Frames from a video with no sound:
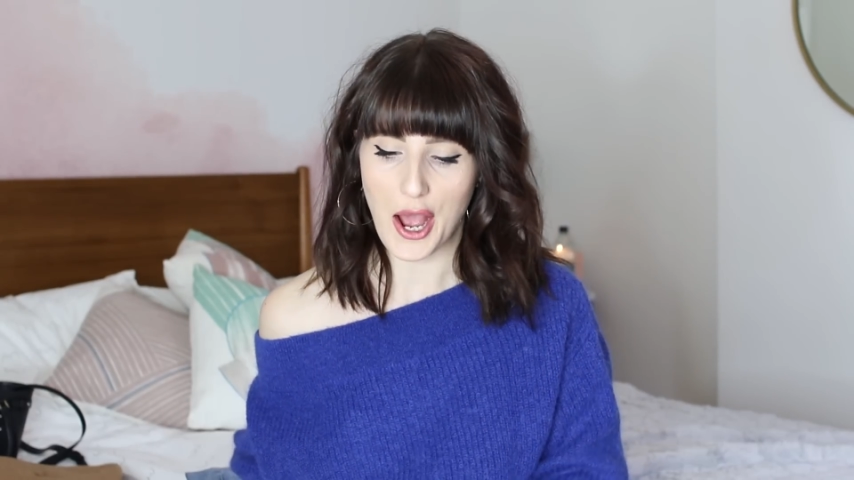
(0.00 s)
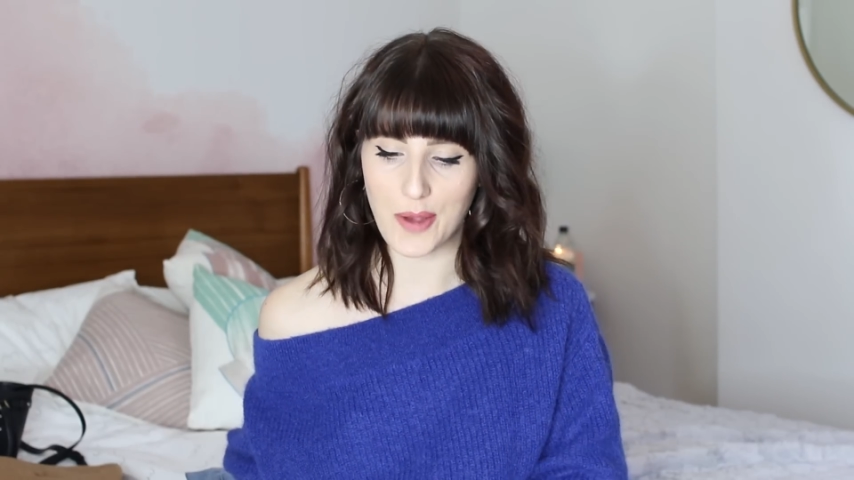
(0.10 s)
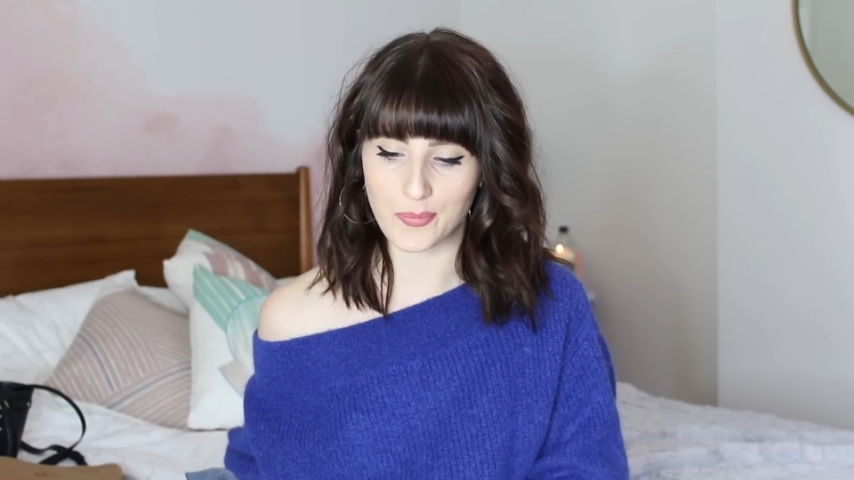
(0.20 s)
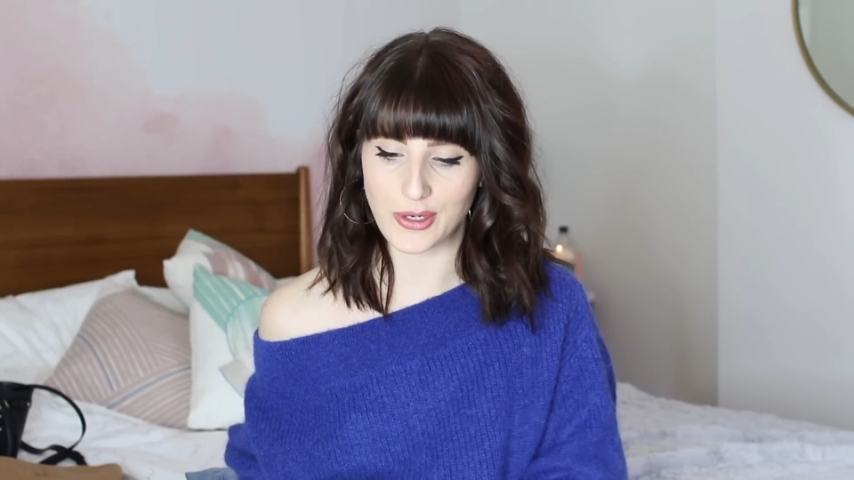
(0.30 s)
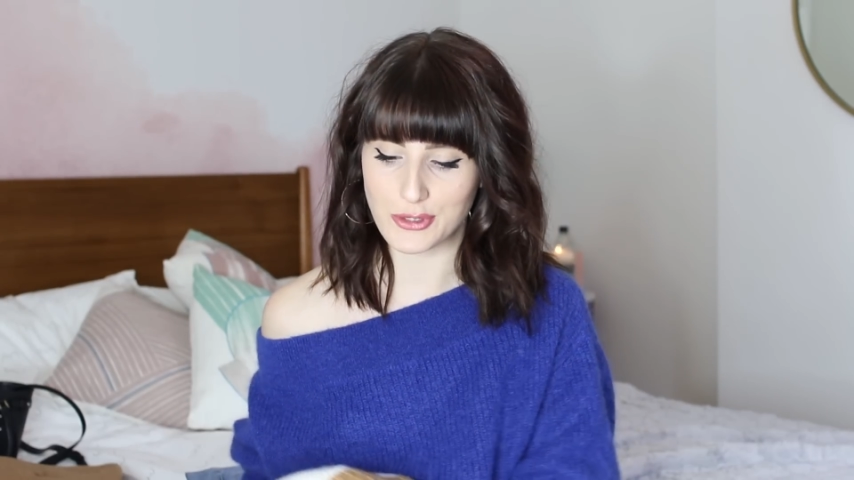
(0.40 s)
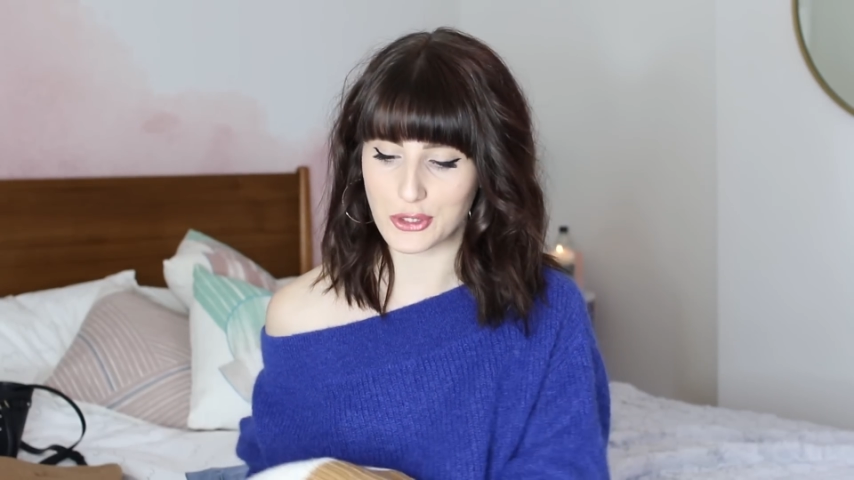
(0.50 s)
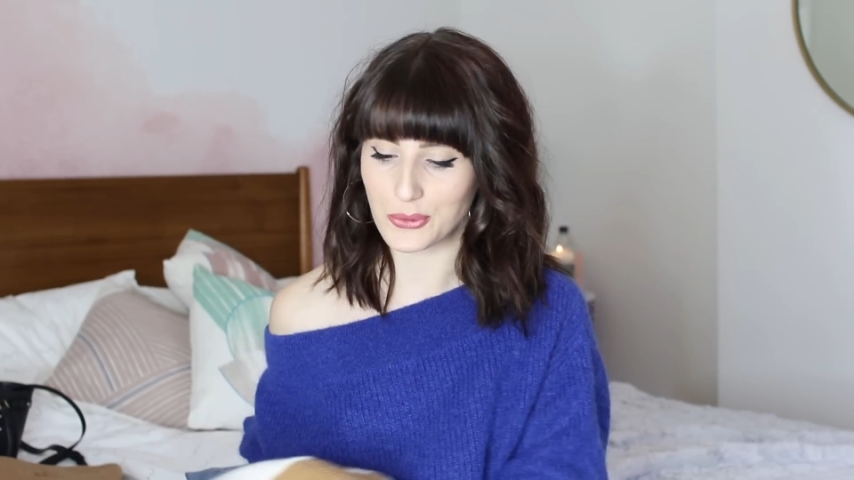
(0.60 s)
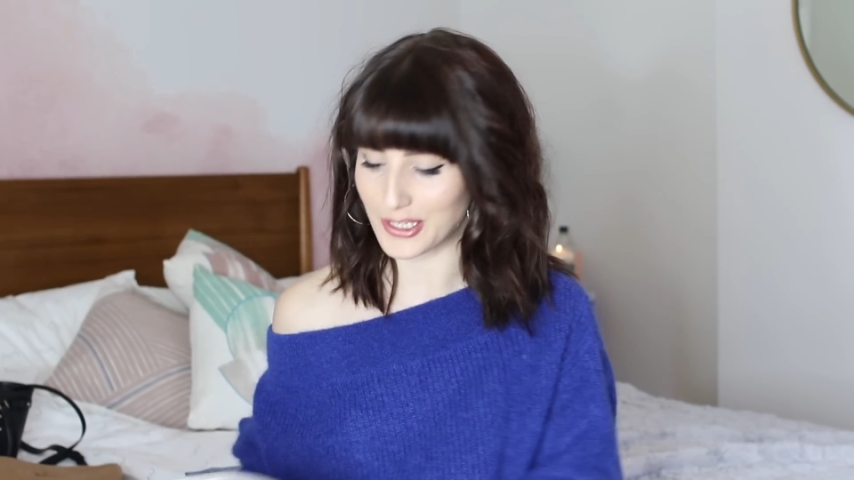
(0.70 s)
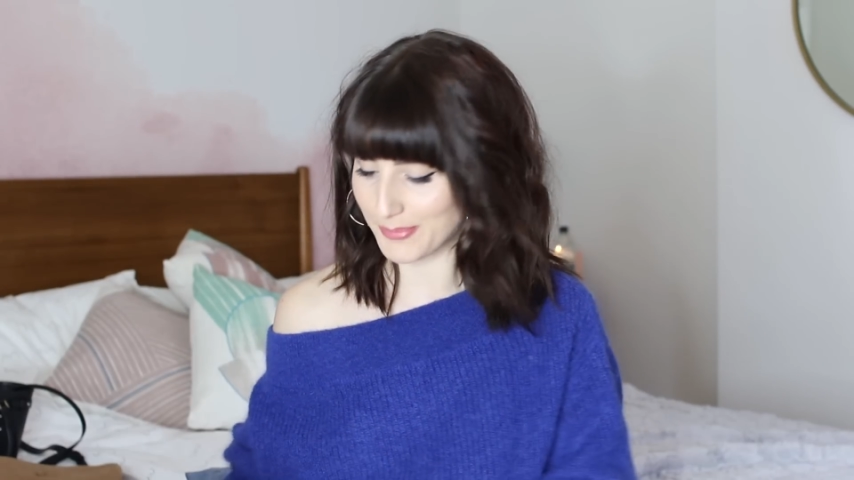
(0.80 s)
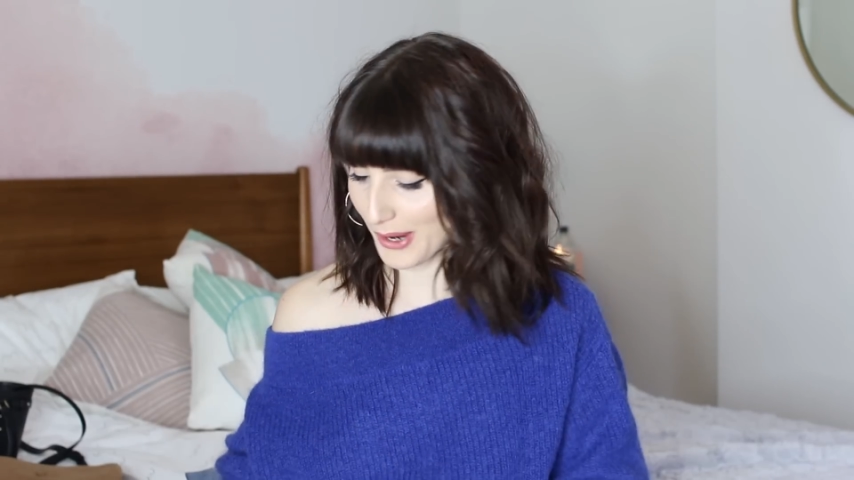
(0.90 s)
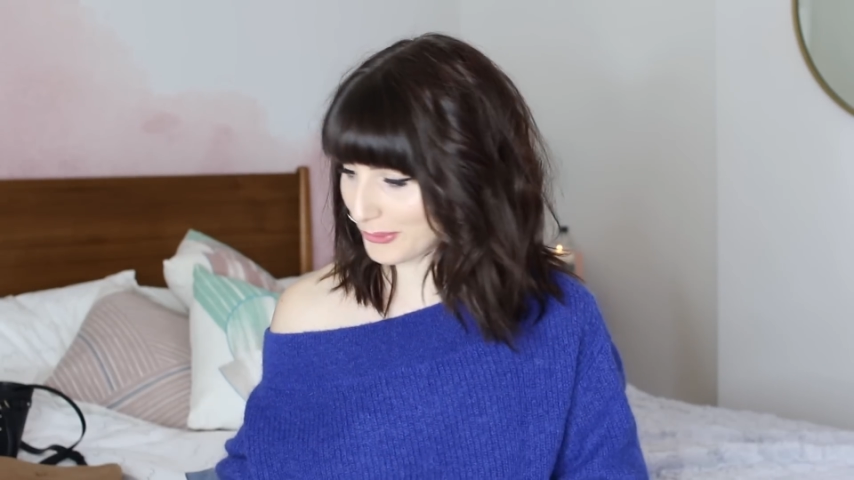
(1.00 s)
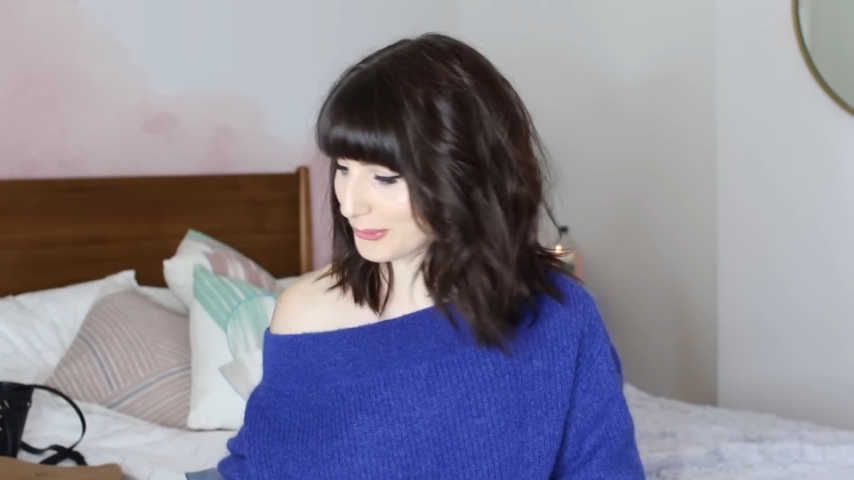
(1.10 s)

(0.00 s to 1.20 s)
um, we were talking about